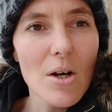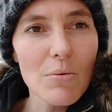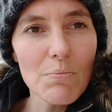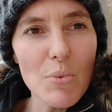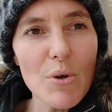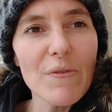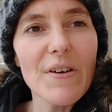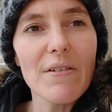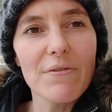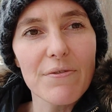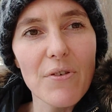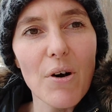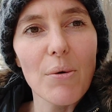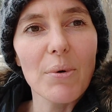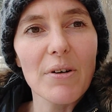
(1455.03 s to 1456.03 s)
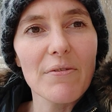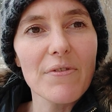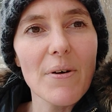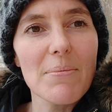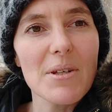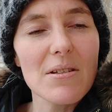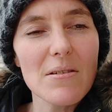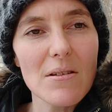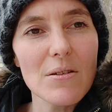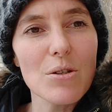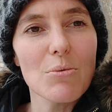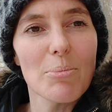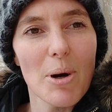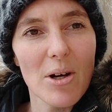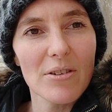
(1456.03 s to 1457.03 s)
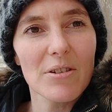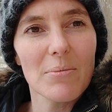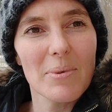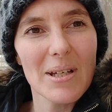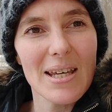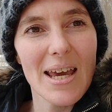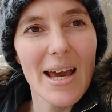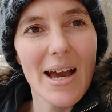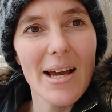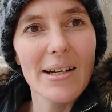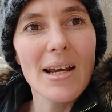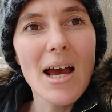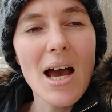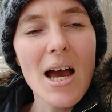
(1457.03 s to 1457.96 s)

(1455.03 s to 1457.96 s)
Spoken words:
moving forward from this as you possibly can,